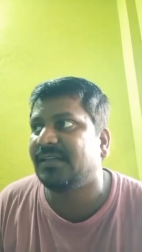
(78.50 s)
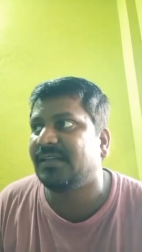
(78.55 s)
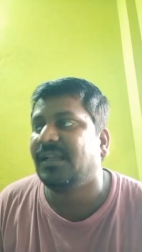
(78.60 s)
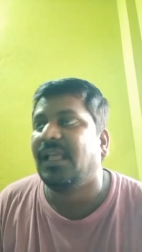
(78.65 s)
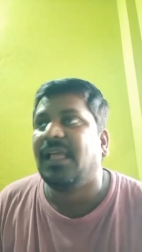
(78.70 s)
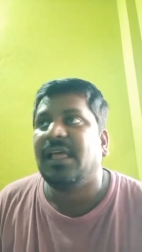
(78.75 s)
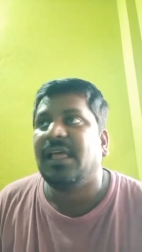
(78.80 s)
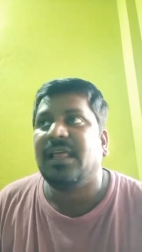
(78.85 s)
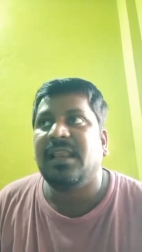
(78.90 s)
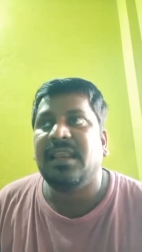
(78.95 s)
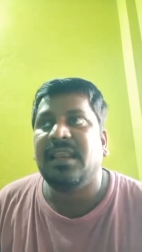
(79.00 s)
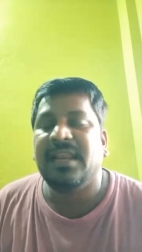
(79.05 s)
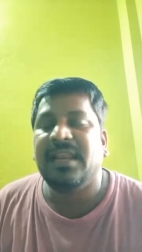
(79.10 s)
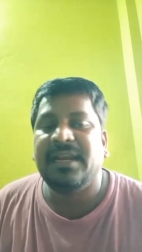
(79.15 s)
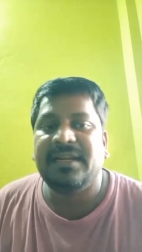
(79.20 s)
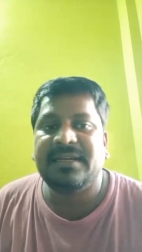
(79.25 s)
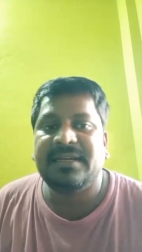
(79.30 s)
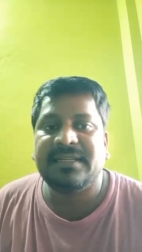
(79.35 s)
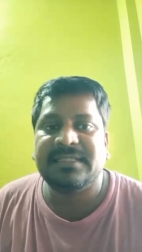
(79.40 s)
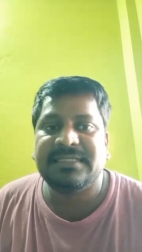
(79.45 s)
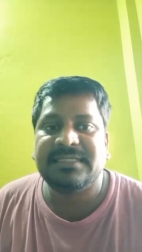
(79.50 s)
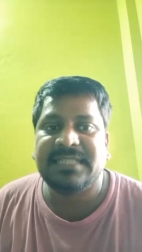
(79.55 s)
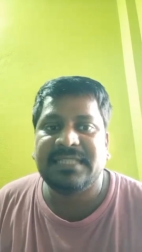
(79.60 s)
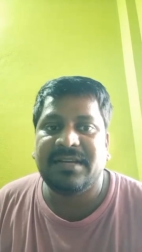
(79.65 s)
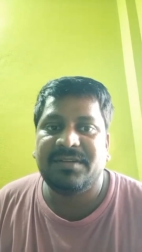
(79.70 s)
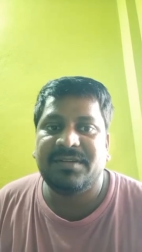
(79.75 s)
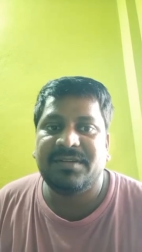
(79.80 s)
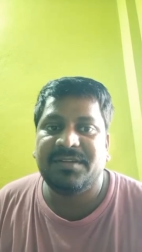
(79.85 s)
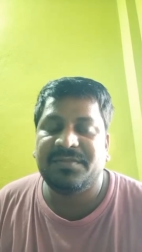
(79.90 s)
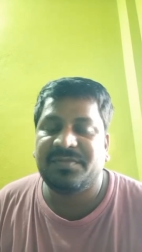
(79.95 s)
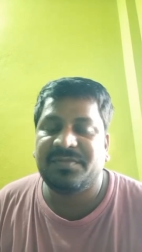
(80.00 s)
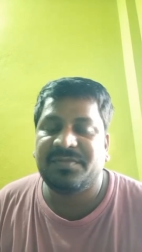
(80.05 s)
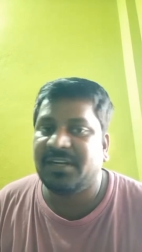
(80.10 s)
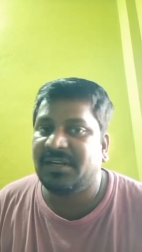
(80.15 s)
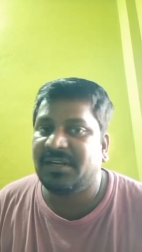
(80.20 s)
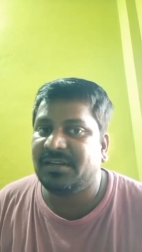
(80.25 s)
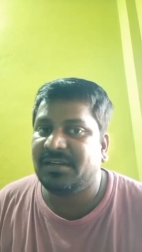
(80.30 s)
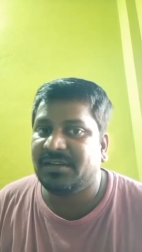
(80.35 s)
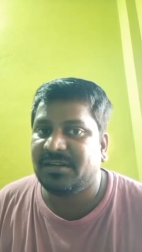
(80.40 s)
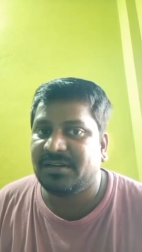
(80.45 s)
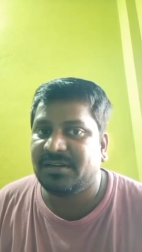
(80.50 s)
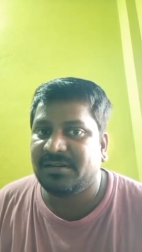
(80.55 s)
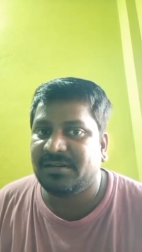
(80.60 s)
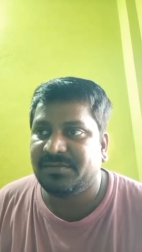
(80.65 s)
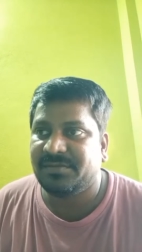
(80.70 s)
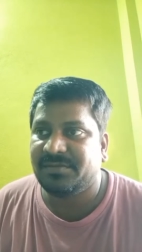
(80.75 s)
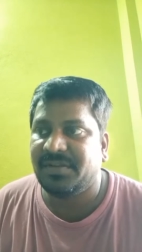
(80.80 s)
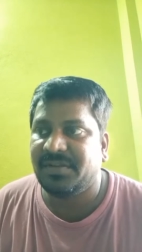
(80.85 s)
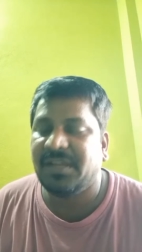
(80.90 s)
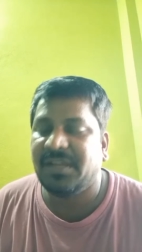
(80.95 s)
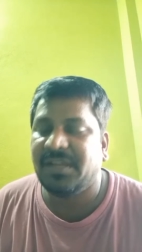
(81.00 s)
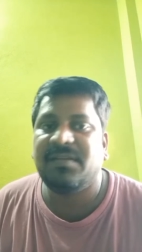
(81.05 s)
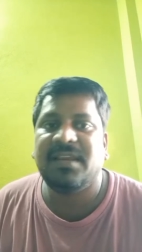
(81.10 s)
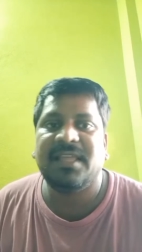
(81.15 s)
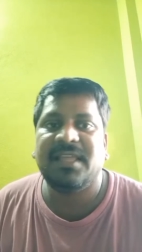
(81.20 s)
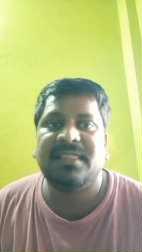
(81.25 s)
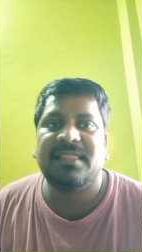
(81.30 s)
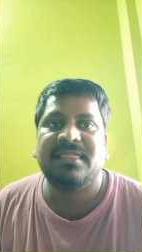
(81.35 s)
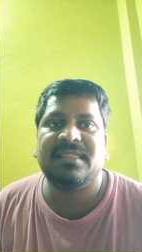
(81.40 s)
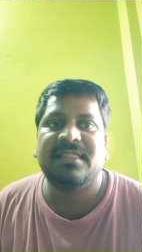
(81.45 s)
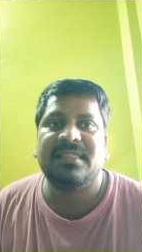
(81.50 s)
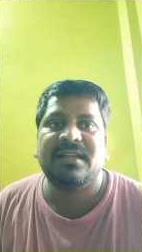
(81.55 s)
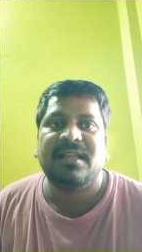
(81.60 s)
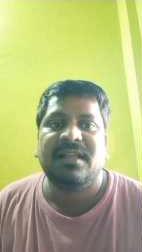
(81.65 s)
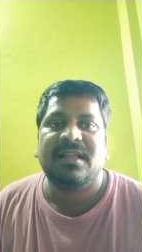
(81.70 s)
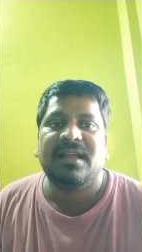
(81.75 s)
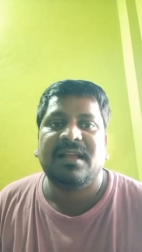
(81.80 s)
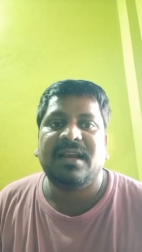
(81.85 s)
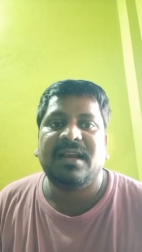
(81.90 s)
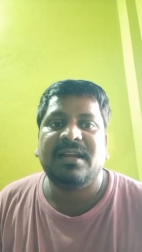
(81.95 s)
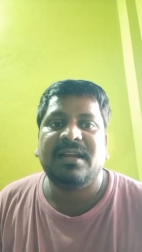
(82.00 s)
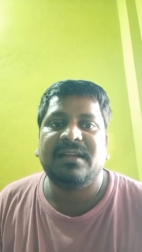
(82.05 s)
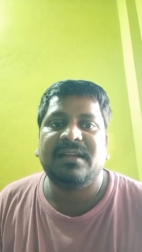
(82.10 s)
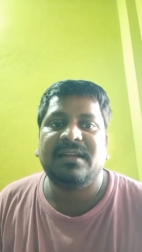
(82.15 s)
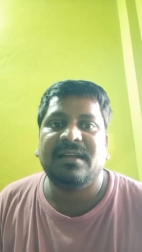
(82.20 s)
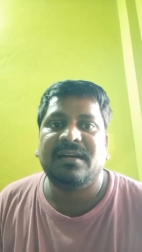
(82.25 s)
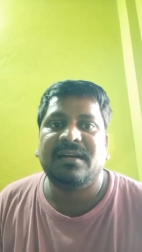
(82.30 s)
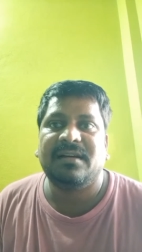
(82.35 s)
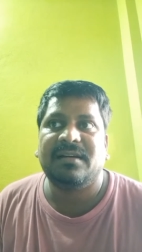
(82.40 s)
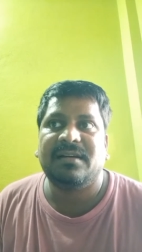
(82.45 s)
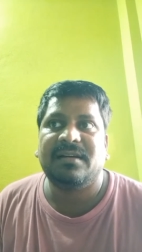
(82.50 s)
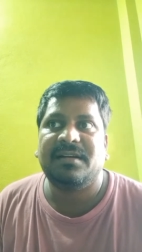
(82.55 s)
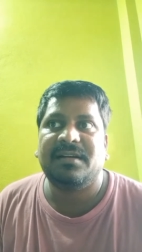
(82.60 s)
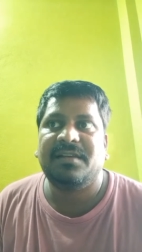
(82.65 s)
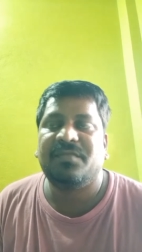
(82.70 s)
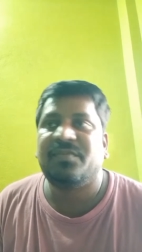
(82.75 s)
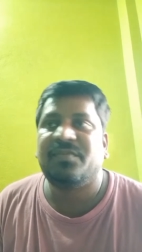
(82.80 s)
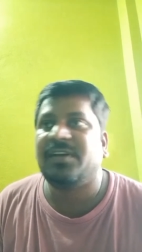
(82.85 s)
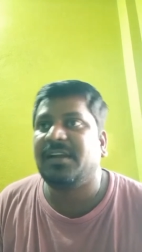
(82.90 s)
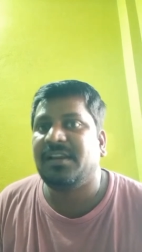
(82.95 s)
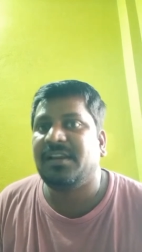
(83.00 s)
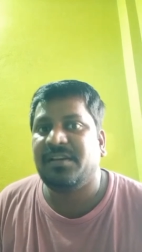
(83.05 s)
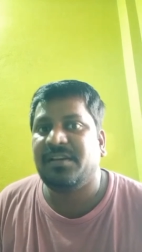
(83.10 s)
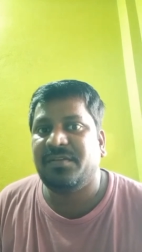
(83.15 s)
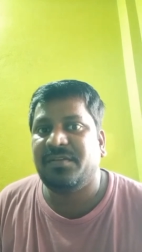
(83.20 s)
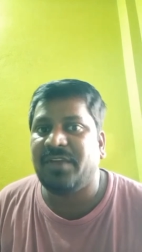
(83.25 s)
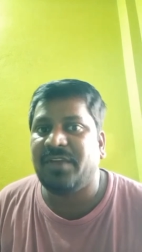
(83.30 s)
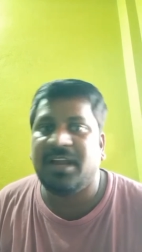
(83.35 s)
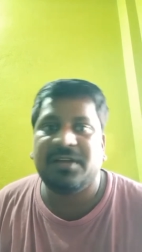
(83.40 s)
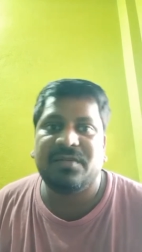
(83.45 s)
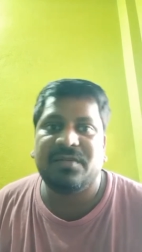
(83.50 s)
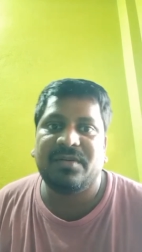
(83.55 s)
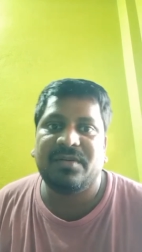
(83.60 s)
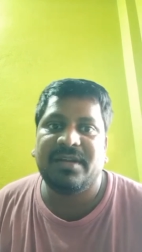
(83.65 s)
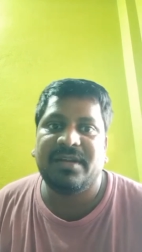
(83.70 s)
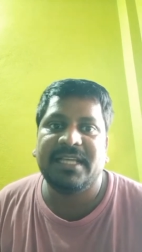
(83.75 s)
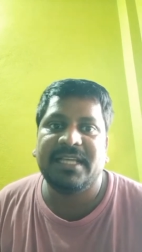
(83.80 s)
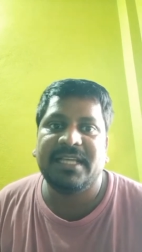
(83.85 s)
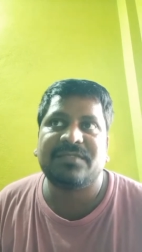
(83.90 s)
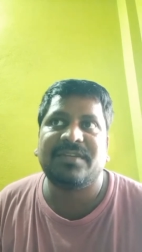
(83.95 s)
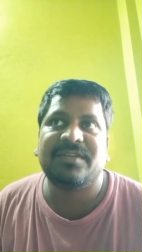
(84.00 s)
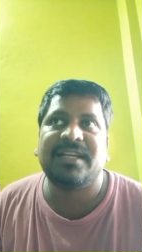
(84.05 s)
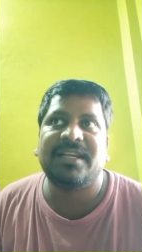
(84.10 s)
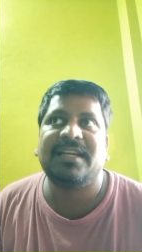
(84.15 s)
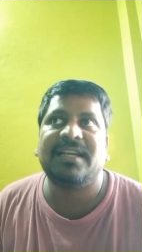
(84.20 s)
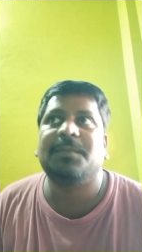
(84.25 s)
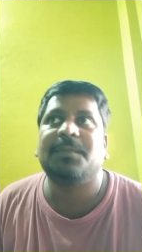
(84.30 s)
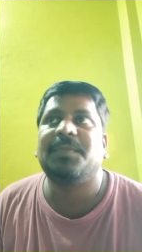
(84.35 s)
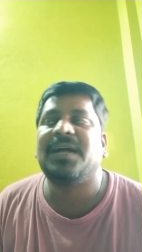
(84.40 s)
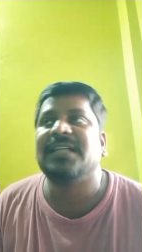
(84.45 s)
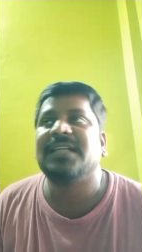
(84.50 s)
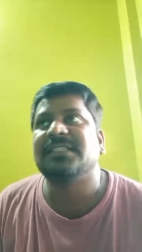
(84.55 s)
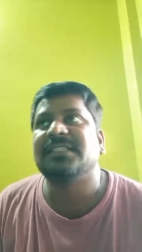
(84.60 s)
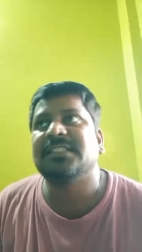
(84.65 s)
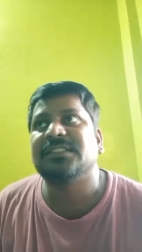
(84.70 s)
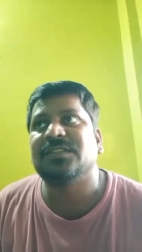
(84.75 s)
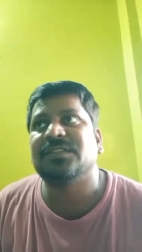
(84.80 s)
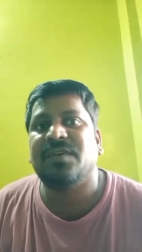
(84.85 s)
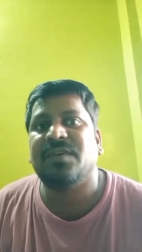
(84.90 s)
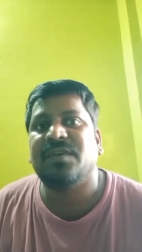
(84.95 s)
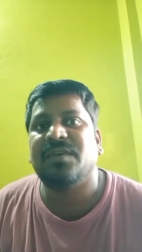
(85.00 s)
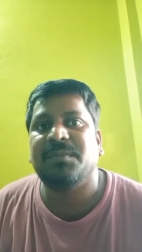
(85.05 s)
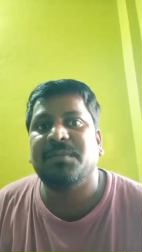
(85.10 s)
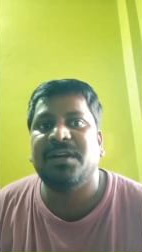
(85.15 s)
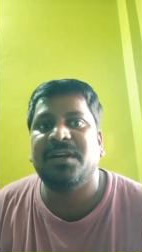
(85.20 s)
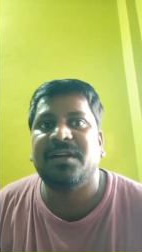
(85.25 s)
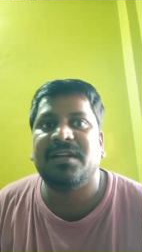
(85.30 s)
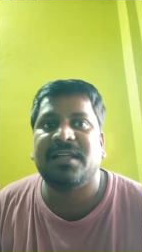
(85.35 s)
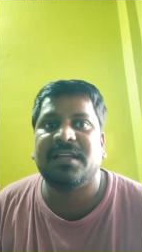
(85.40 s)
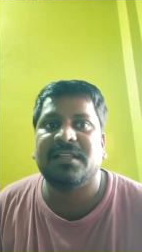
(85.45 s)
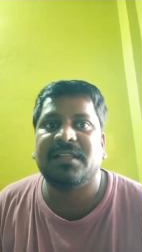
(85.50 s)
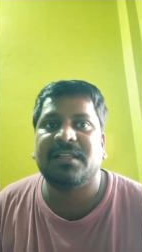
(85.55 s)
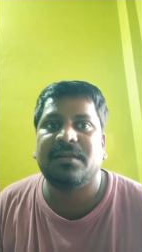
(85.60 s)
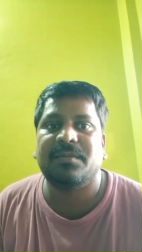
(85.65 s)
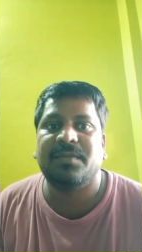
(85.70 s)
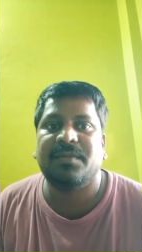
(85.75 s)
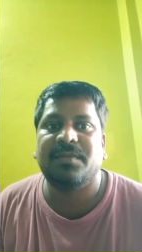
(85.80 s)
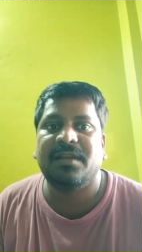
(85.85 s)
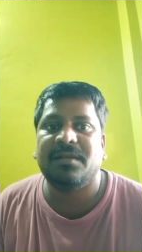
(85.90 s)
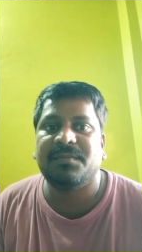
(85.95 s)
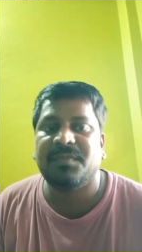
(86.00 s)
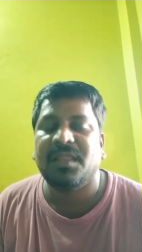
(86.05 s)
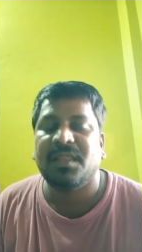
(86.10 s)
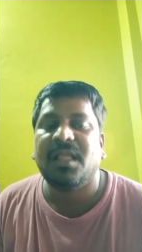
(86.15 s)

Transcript: light rays have different wavelength and different refractive index when it passes through 1 minute another medium.